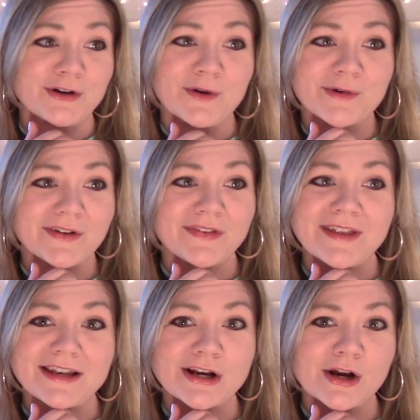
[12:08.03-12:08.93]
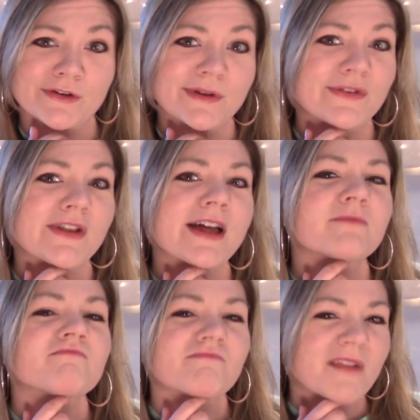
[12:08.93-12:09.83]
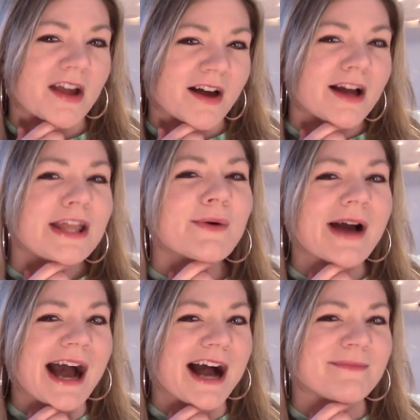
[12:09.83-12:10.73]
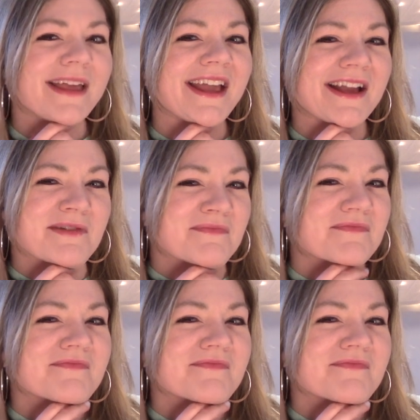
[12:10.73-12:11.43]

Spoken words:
No more Cinder. So I was like, you got me.